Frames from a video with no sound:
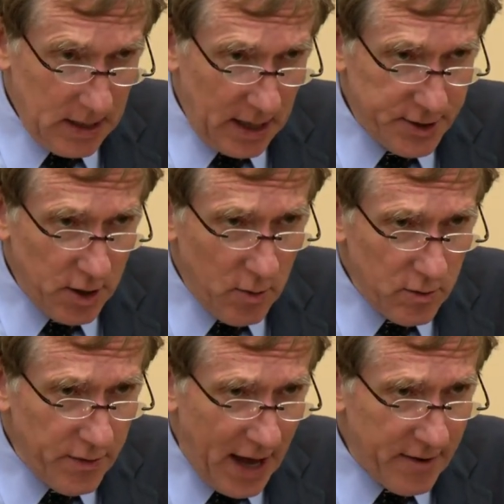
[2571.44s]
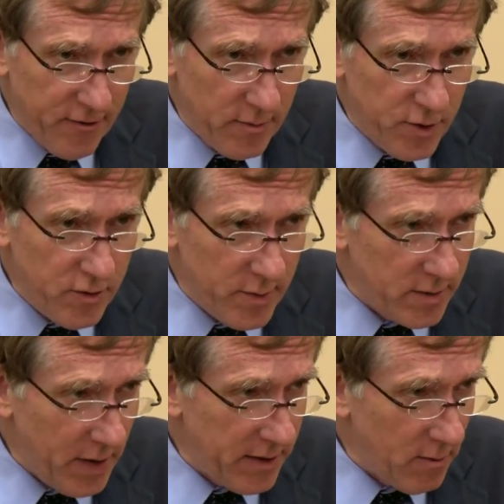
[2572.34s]
I stole all that from Newman,
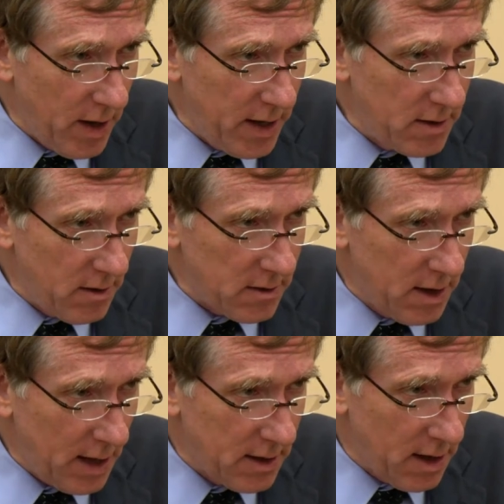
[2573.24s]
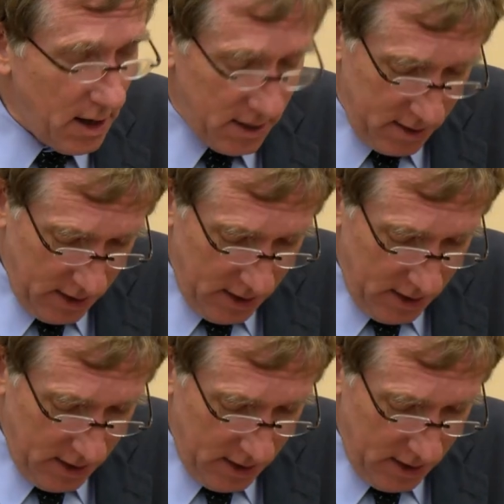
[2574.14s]
by the way, not Kierkegaard.